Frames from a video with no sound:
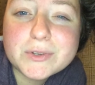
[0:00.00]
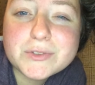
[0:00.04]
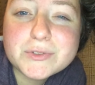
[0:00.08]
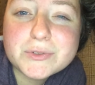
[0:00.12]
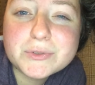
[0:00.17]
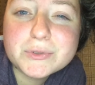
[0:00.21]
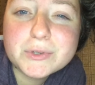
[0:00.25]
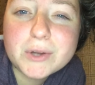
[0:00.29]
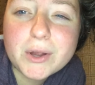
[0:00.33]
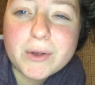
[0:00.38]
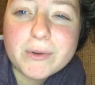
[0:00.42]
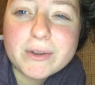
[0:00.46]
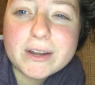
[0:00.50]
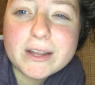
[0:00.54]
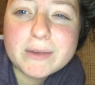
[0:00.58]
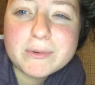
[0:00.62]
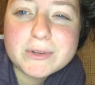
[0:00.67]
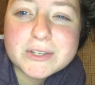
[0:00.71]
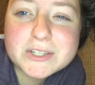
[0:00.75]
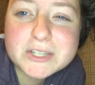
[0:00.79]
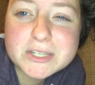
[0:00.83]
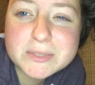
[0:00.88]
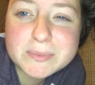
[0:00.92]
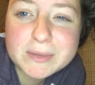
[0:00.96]
Russell Crowe in it,
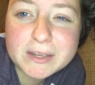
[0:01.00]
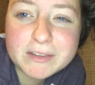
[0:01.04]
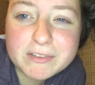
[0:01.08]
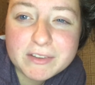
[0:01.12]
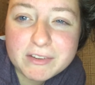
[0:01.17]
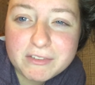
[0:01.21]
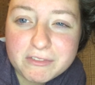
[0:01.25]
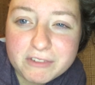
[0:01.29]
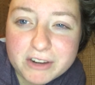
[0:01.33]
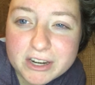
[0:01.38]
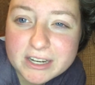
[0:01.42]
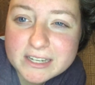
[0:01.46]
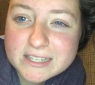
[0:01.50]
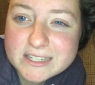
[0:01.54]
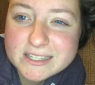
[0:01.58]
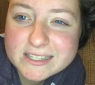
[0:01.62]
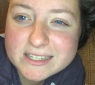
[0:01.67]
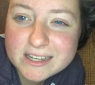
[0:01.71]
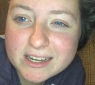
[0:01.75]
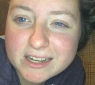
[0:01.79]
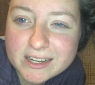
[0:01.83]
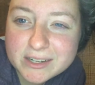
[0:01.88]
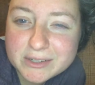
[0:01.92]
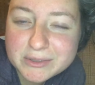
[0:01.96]
which is my favorite
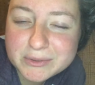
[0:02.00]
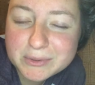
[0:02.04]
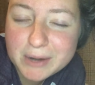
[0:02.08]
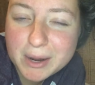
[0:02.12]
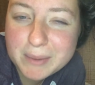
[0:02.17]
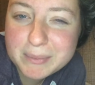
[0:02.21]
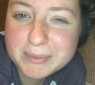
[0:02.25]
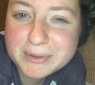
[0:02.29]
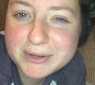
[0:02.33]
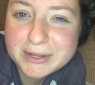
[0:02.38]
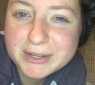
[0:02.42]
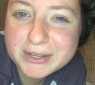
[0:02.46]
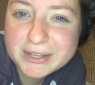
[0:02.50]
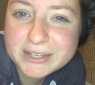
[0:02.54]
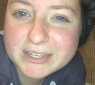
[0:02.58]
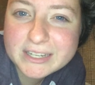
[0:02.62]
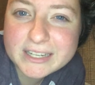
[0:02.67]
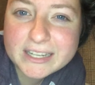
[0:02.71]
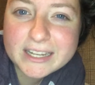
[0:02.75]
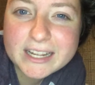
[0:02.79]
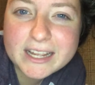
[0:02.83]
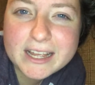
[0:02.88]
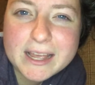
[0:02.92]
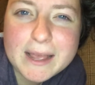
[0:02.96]
Robin Hood,
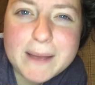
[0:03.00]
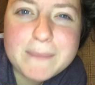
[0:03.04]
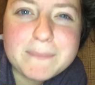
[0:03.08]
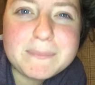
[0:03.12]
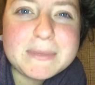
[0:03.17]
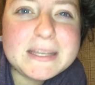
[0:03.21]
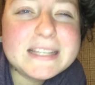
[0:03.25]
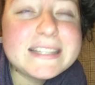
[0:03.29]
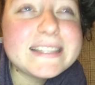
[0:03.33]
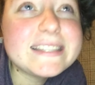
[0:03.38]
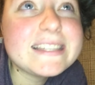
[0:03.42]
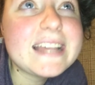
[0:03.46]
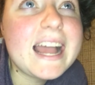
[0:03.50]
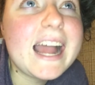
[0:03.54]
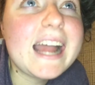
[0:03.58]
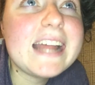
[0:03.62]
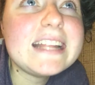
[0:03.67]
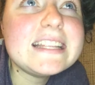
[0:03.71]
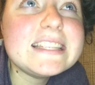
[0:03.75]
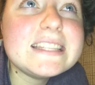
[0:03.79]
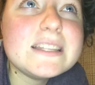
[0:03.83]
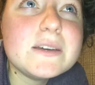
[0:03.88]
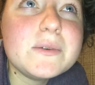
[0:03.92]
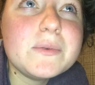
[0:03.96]

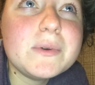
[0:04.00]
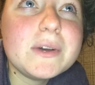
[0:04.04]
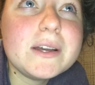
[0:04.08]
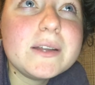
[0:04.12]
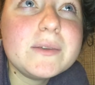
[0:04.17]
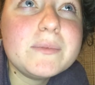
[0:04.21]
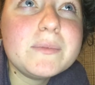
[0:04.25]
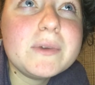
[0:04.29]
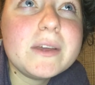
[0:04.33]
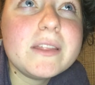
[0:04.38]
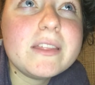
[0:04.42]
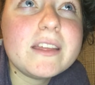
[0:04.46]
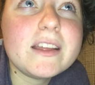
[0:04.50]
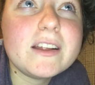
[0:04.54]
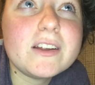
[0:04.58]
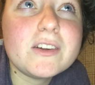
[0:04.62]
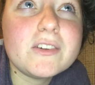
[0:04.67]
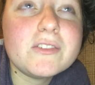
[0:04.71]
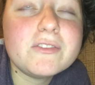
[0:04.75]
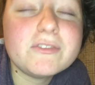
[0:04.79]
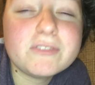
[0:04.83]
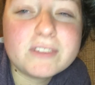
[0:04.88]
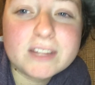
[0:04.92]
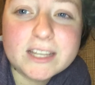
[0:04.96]
besides the one with
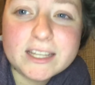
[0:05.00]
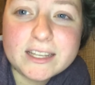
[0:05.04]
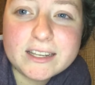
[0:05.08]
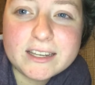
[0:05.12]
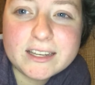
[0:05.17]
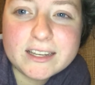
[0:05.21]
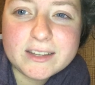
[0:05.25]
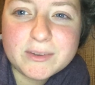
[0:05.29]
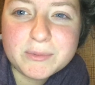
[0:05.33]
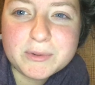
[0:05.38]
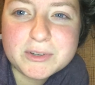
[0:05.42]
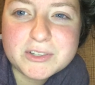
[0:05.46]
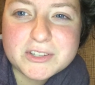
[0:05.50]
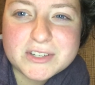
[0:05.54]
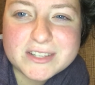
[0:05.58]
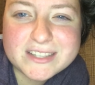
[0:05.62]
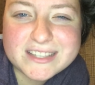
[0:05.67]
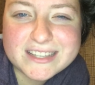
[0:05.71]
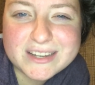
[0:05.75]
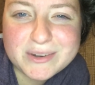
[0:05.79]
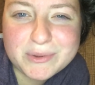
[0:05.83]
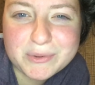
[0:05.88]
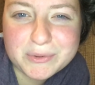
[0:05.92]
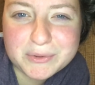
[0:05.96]
Errol Flynn, which
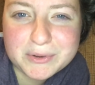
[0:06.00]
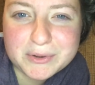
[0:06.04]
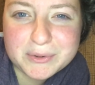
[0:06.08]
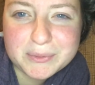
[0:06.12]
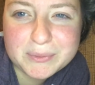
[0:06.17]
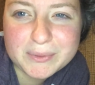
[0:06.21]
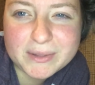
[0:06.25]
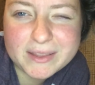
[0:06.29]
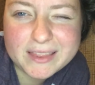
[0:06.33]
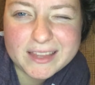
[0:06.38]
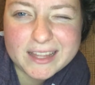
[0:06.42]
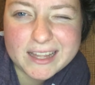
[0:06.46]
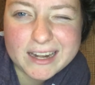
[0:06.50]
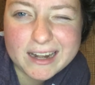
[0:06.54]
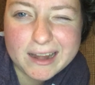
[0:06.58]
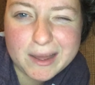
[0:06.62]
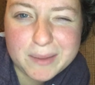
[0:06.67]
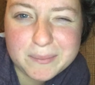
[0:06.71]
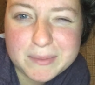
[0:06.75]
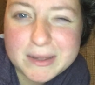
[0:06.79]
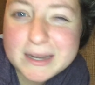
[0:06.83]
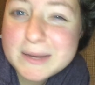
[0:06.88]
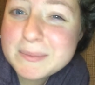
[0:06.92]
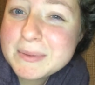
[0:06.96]
is an older one that
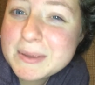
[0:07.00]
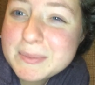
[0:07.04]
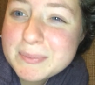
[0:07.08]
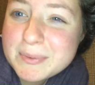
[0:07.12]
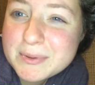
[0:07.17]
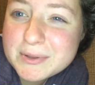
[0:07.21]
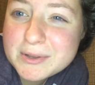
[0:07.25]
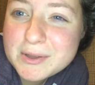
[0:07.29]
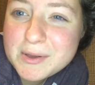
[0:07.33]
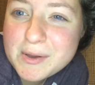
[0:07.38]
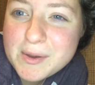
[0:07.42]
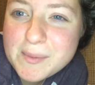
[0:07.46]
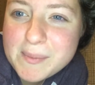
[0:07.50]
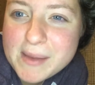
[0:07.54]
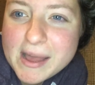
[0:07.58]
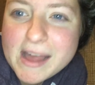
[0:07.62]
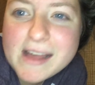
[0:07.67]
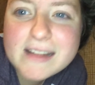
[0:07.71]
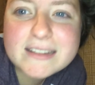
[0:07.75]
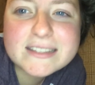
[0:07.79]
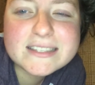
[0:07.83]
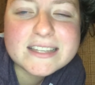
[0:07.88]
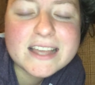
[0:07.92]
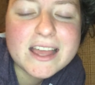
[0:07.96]
not many people know
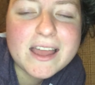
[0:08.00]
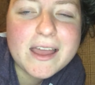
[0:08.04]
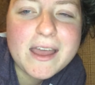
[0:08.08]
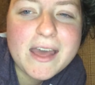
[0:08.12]
about.